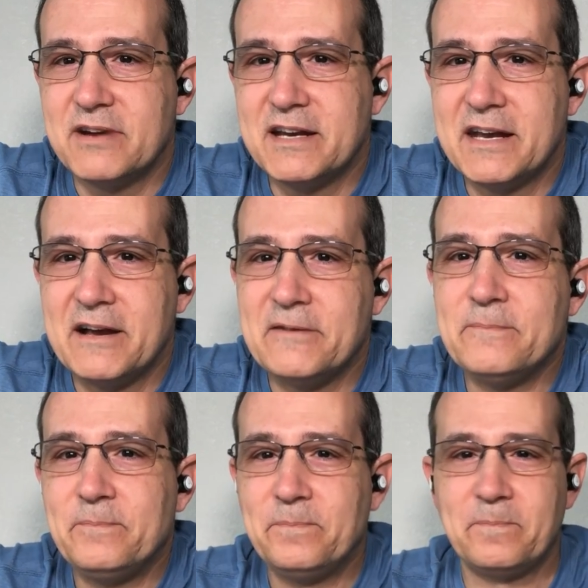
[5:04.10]
right now.
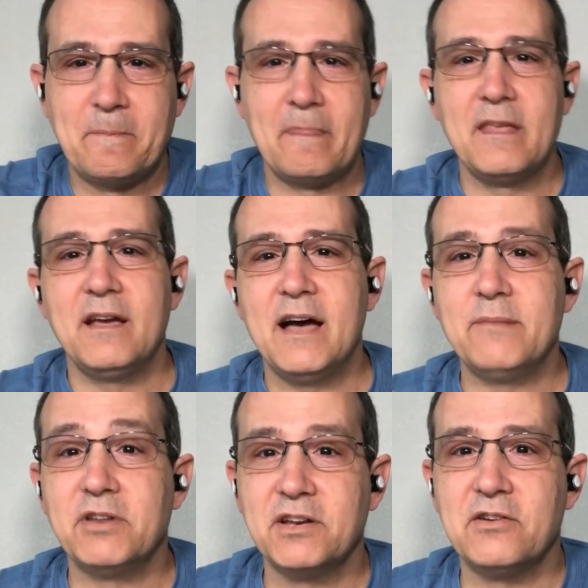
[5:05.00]
I'm
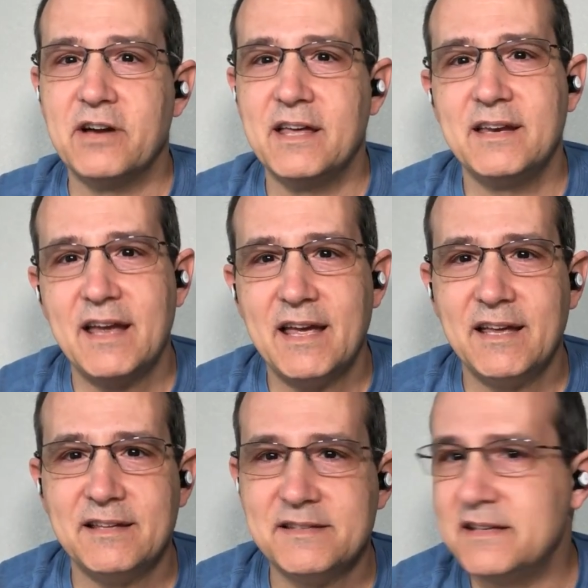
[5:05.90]
gonna go ahead
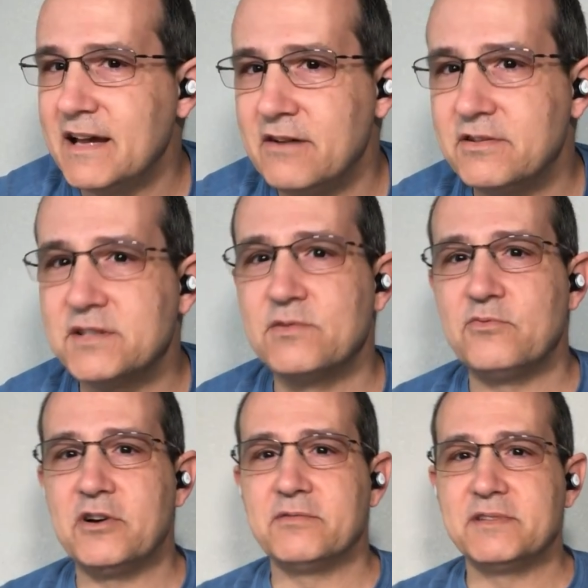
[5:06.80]
and see how it is with
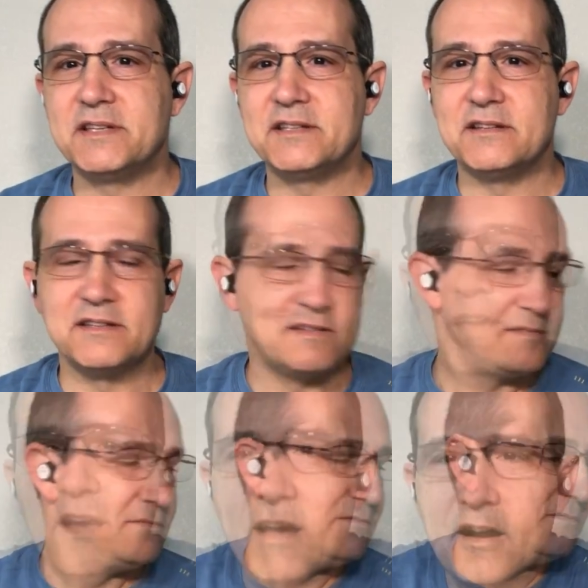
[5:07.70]
water resistance.
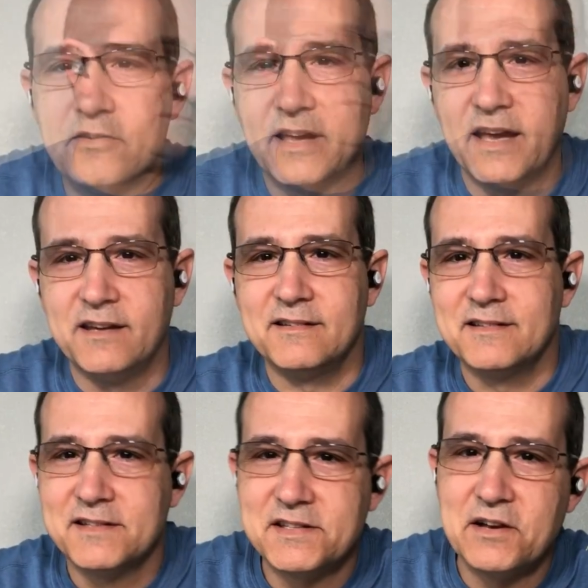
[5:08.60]
Okay,
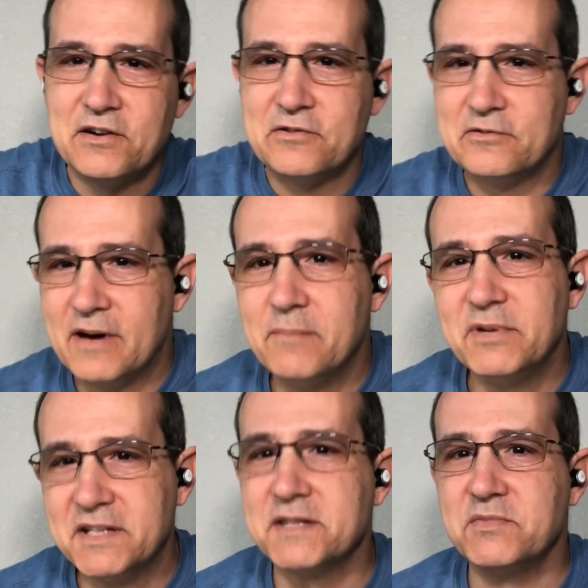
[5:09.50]
so I'm
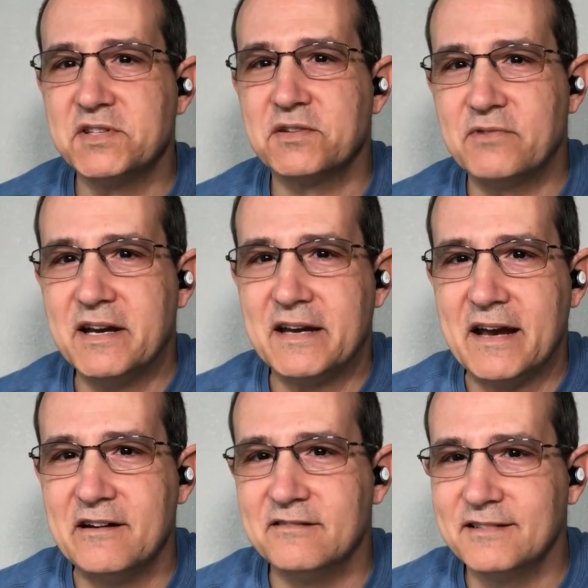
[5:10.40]
playing some music right
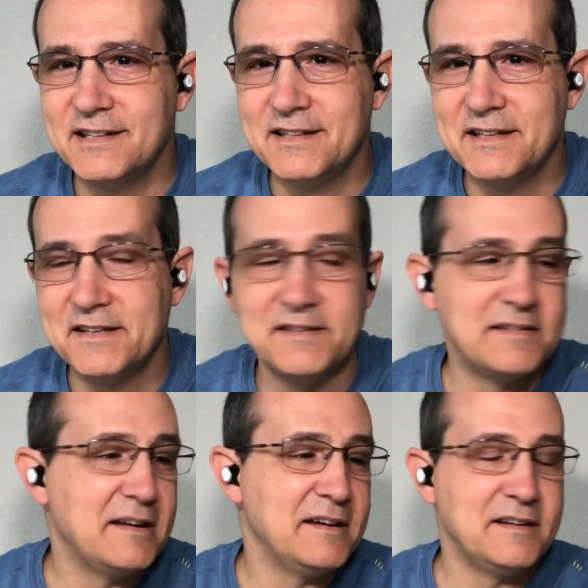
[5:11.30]
now in these,
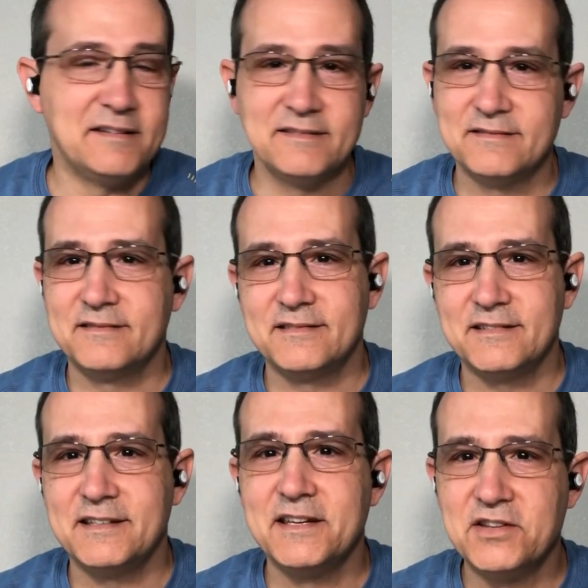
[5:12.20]

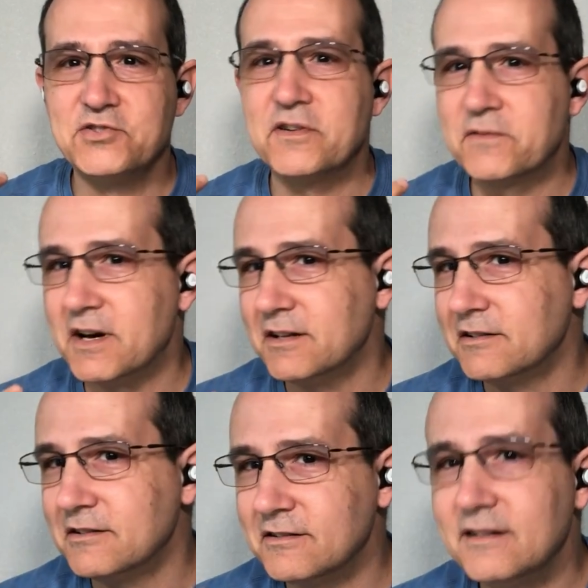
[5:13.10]
in the Drift
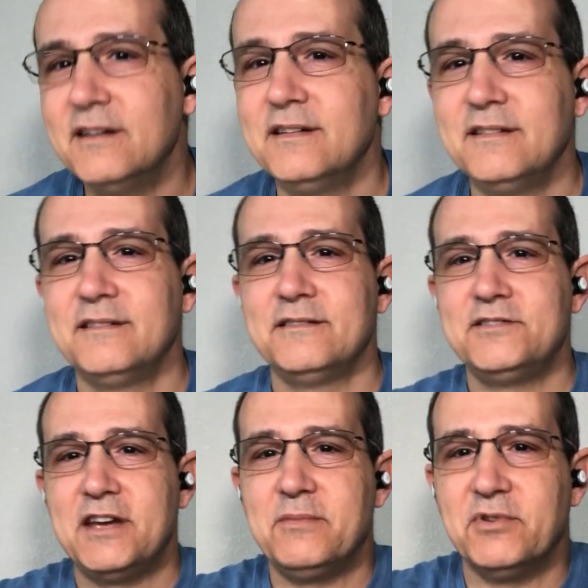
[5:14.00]
Color
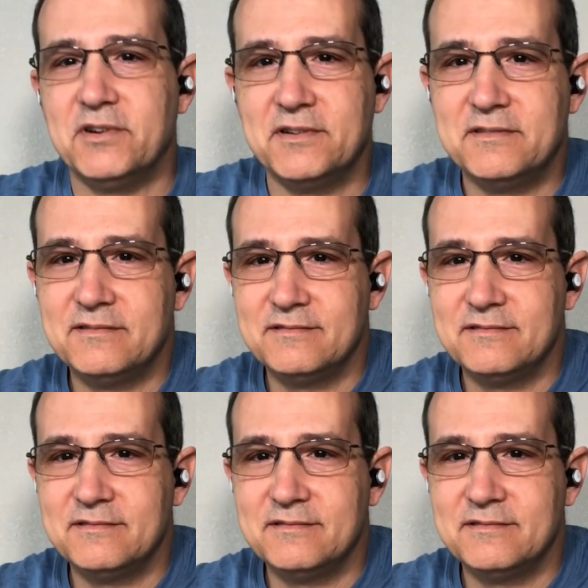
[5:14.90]
Jaybird